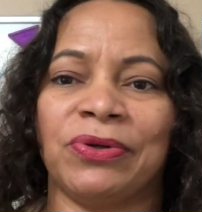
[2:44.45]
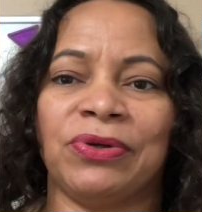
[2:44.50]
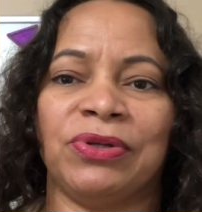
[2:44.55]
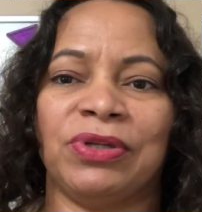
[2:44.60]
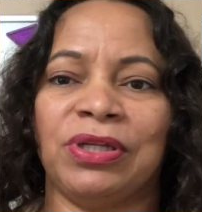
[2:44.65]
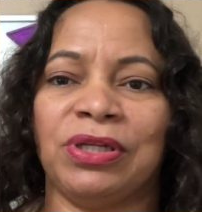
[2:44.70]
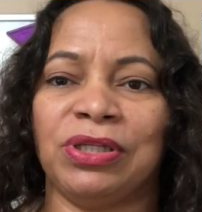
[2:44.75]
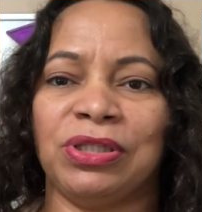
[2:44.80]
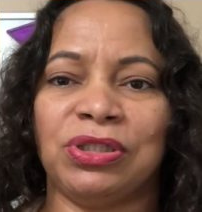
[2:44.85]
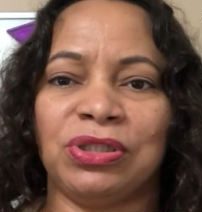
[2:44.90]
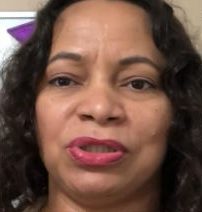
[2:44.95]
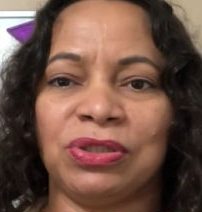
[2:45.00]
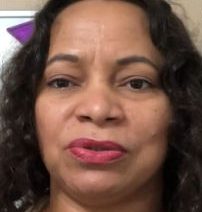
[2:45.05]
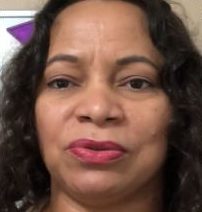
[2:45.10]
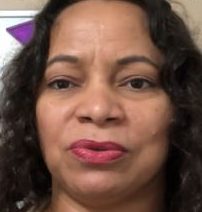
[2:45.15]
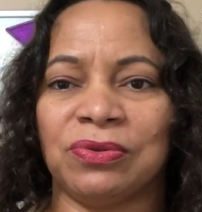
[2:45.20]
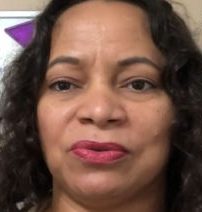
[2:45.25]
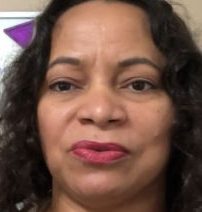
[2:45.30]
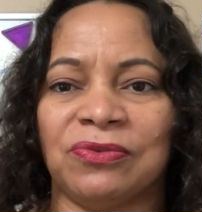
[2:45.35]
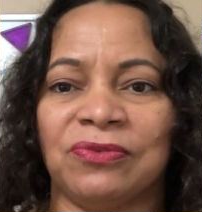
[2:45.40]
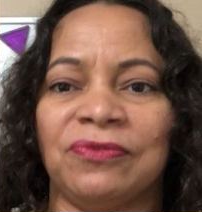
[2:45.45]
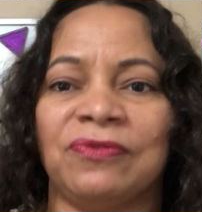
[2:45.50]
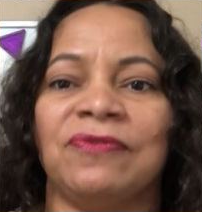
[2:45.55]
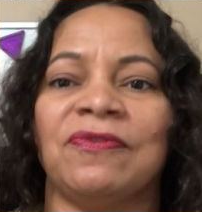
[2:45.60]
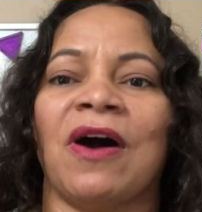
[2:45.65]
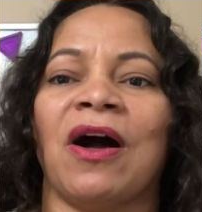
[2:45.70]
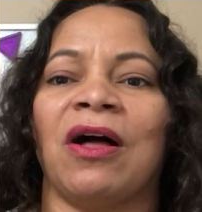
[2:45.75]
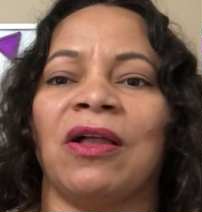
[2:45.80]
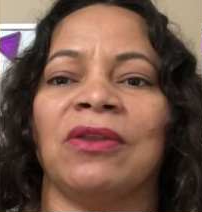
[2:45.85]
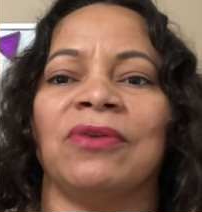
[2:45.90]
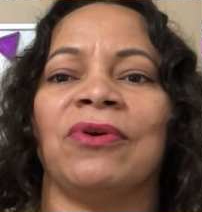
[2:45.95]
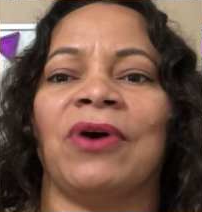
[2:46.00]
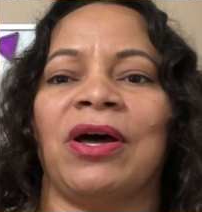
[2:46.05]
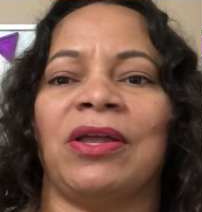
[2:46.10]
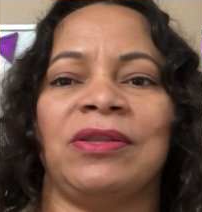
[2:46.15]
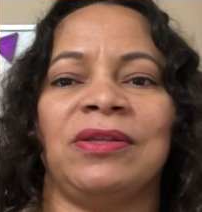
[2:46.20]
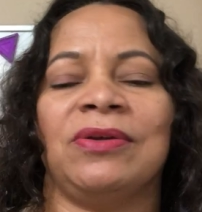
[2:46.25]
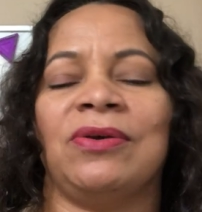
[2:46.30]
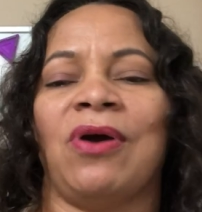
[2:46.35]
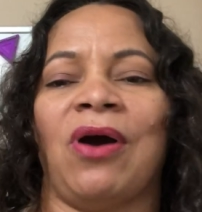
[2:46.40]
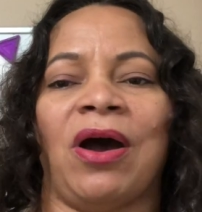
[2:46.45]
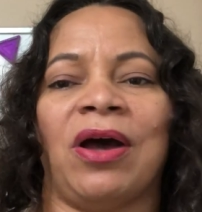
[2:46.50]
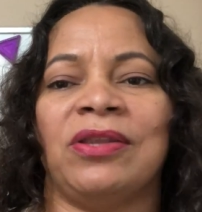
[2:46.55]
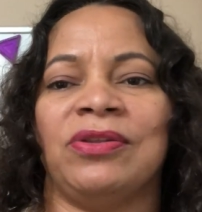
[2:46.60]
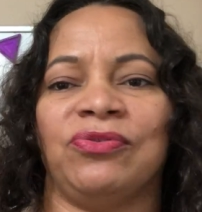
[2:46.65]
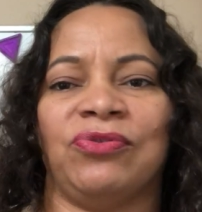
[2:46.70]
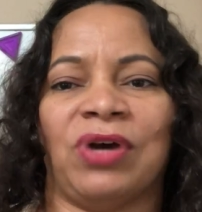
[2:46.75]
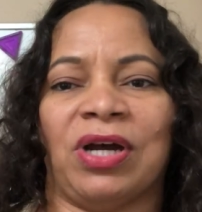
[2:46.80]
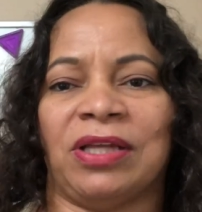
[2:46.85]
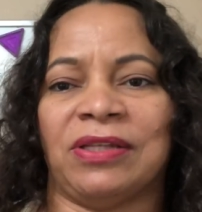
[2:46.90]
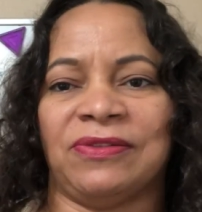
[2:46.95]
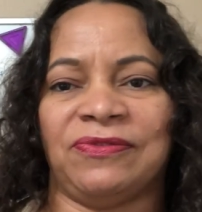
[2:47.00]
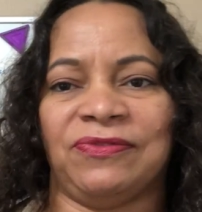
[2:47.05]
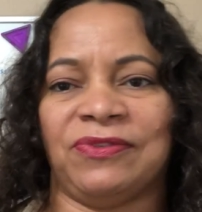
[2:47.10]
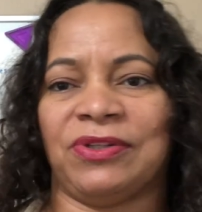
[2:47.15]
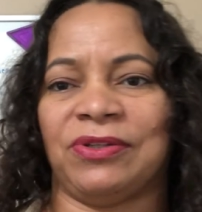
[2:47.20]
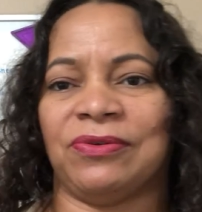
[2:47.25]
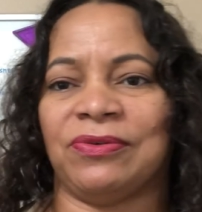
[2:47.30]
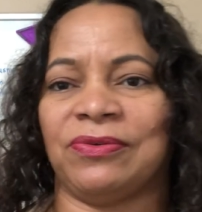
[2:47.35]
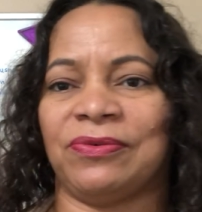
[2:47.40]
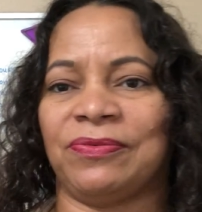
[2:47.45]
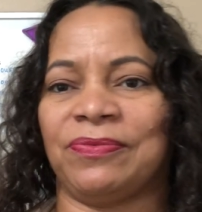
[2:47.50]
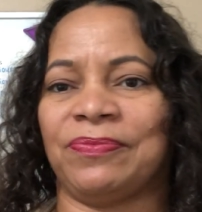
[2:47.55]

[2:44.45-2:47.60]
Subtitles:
You need to follow what God wants for you.